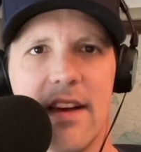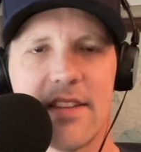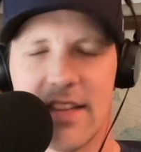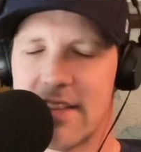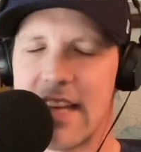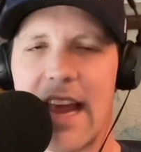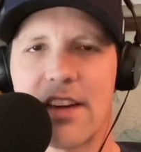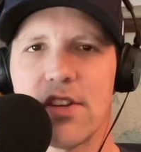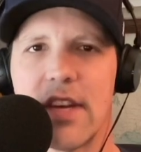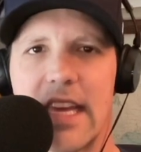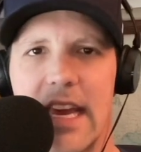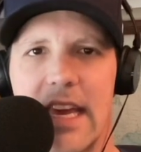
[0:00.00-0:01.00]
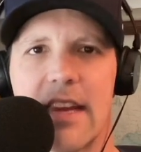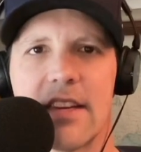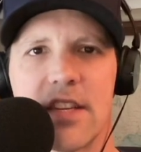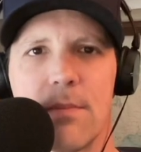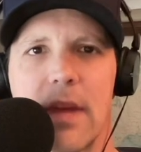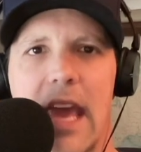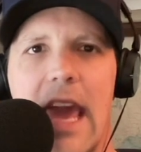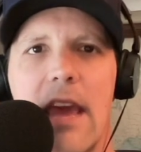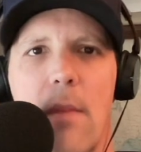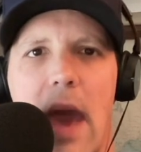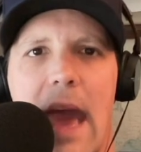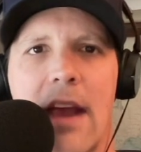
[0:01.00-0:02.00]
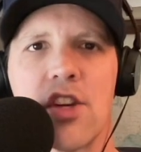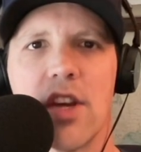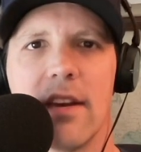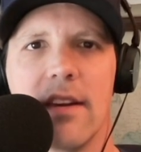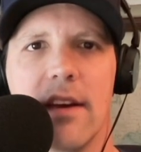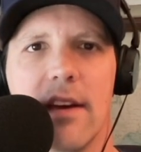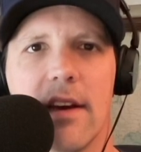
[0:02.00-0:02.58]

since actually getting some game action